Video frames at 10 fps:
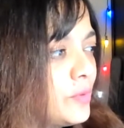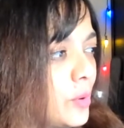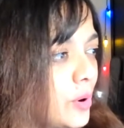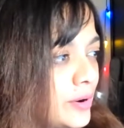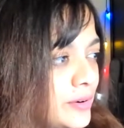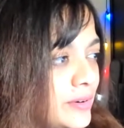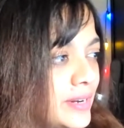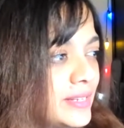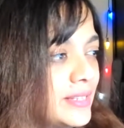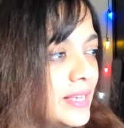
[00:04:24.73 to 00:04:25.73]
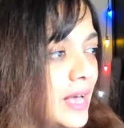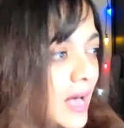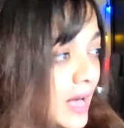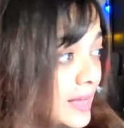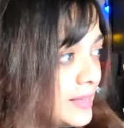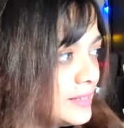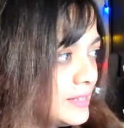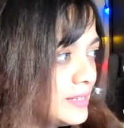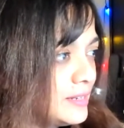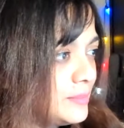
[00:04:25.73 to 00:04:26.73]
Honor is the
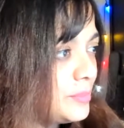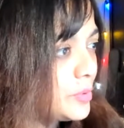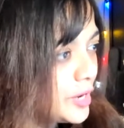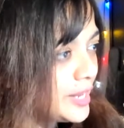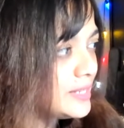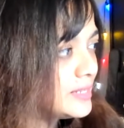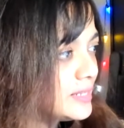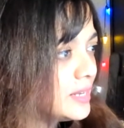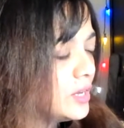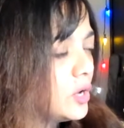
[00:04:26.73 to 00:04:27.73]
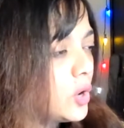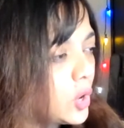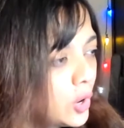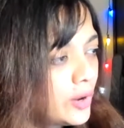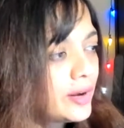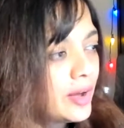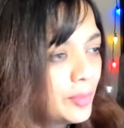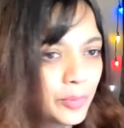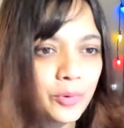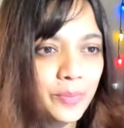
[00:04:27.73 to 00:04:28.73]
highest praise or
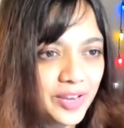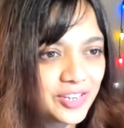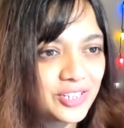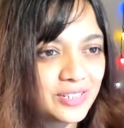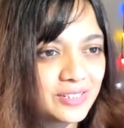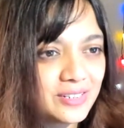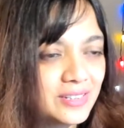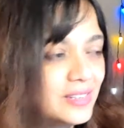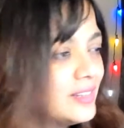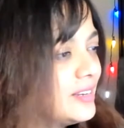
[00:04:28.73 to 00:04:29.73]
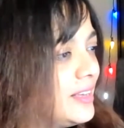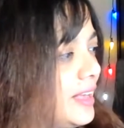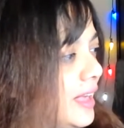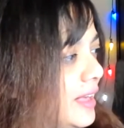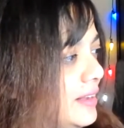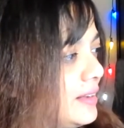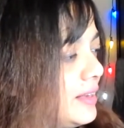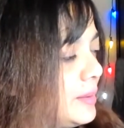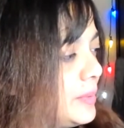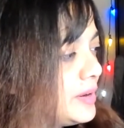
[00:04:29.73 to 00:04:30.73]
approbation an
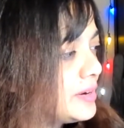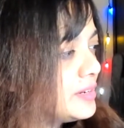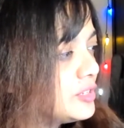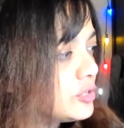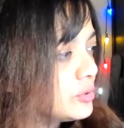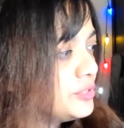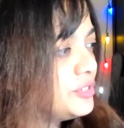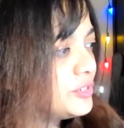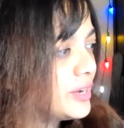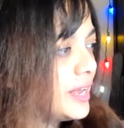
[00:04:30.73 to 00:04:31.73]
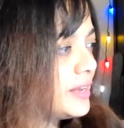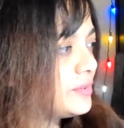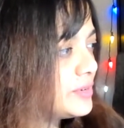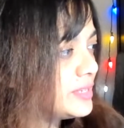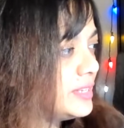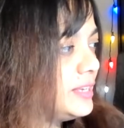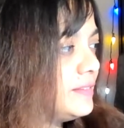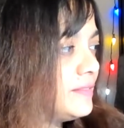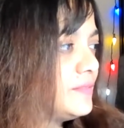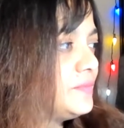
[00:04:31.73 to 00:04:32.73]
American soldier can
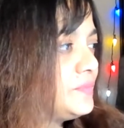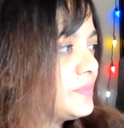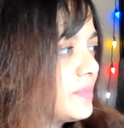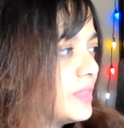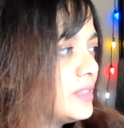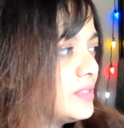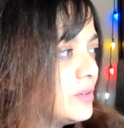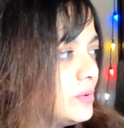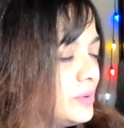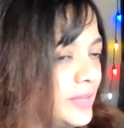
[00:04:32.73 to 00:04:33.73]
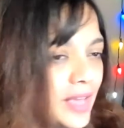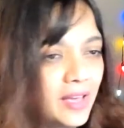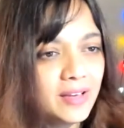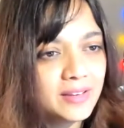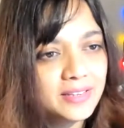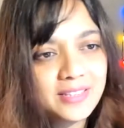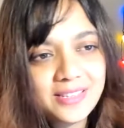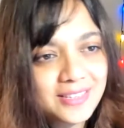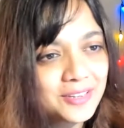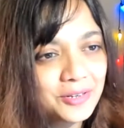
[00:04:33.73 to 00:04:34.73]
receive. So, yeah,
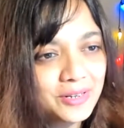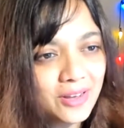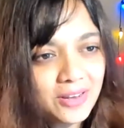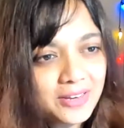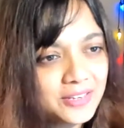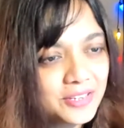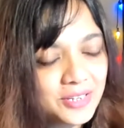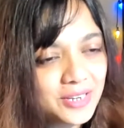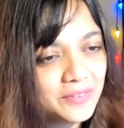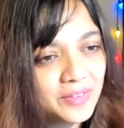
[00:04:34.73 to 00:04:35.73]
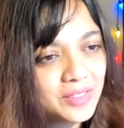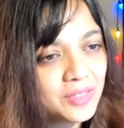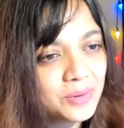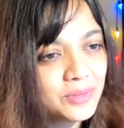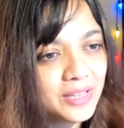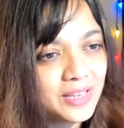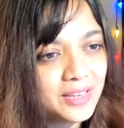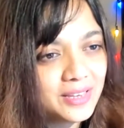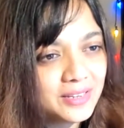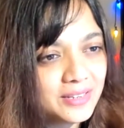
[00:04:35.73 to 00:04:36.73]
it's good knowledge even through
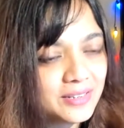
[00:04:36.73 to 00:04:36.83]
the